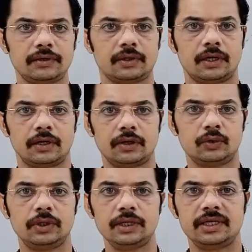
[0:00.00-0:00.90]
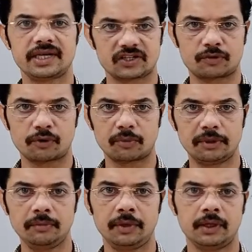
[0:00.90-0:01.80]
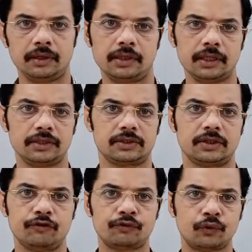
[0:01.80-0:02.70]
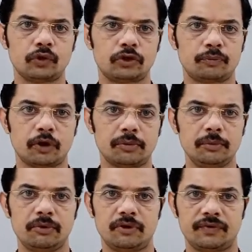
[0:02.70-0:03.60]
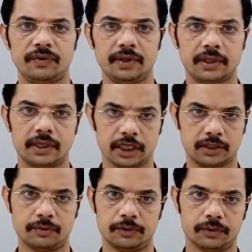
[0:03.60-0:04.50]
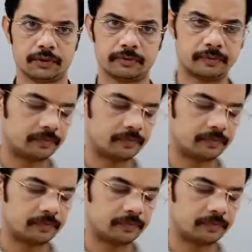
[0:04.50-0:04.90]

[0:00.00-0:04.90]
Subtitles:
us do the next problem, that is the fourth problem of our textbook.